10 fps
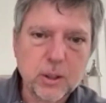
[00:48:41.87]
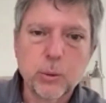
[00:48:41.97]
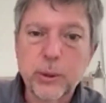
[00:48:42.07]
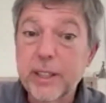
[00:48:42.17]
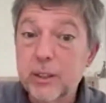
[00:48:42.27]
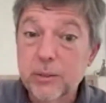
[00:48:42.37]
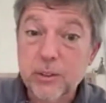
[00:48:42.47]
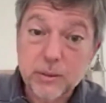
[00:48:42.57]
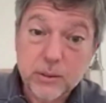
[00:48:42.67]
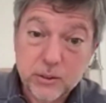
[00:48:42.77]
a whole range of
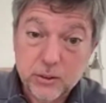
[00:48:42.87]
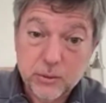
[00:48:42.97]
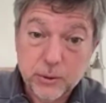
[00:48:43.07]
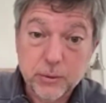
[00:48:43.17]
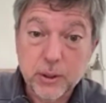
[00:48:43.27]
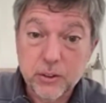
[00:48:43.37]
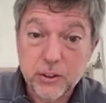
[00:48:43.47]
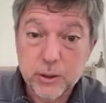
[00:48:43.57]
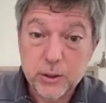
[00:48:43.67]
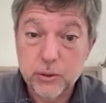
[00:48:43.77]
services for different
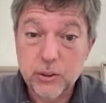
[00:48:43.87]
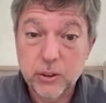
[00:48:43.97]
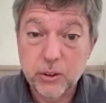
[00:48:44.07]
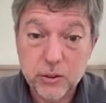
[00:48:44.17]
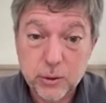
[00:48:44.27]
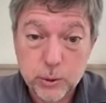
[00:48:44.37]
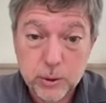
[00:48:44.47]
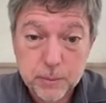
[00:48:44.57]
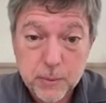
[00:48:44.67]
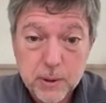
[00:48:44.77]
constituencies of the
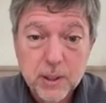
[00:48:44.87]
school.